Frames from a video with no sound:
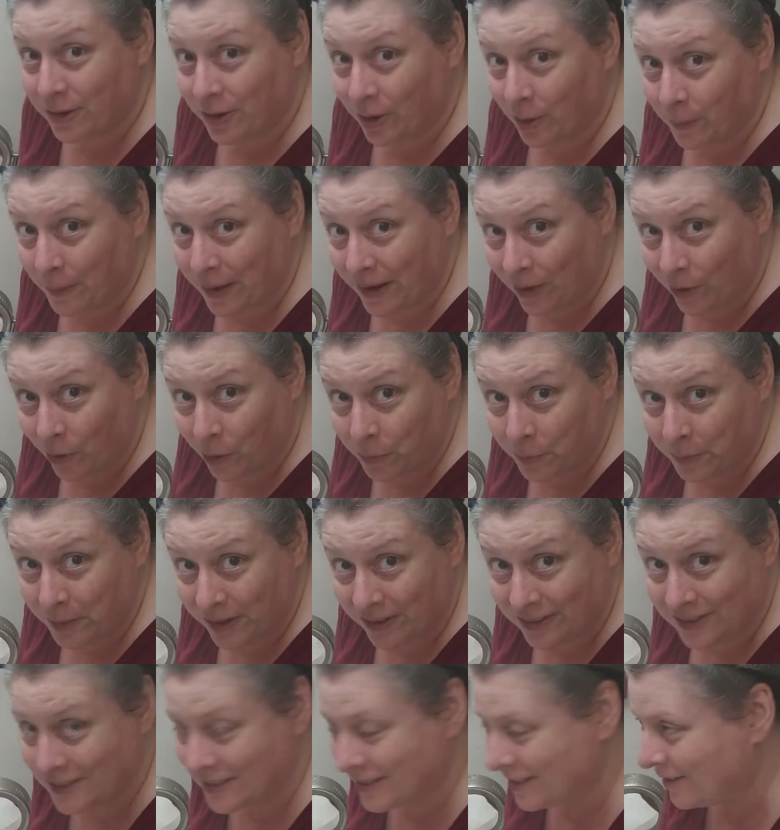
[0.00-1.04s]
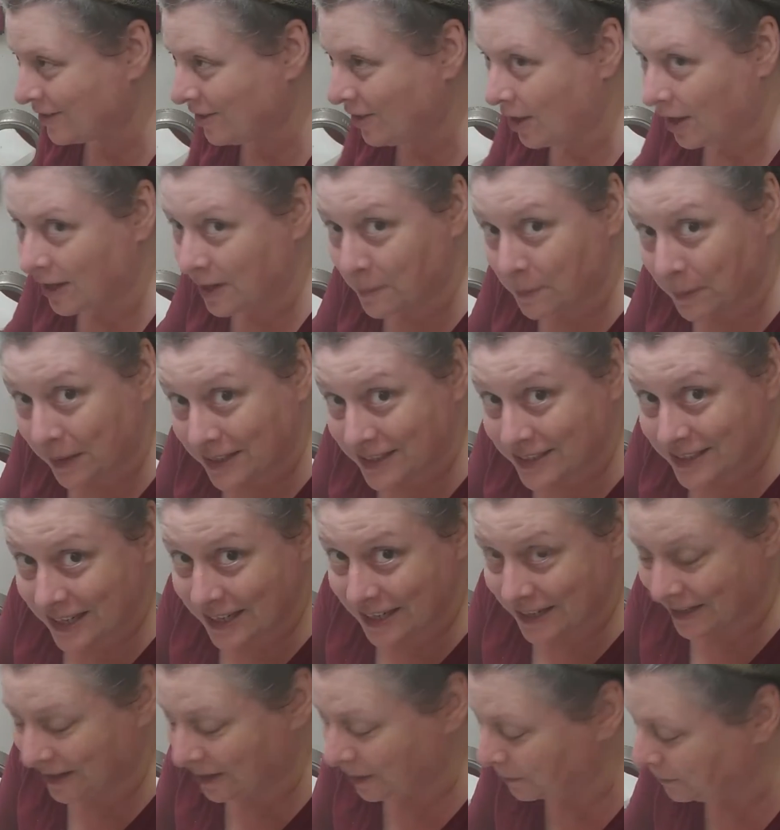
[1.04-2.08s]
that all my oatmeal is clogging my
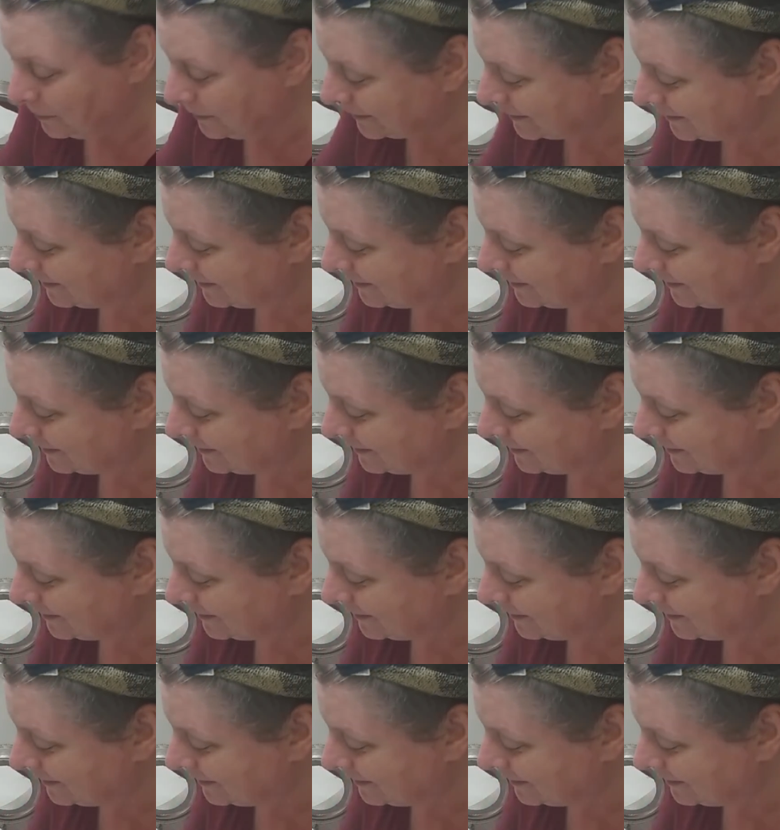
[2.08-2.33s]
sink up,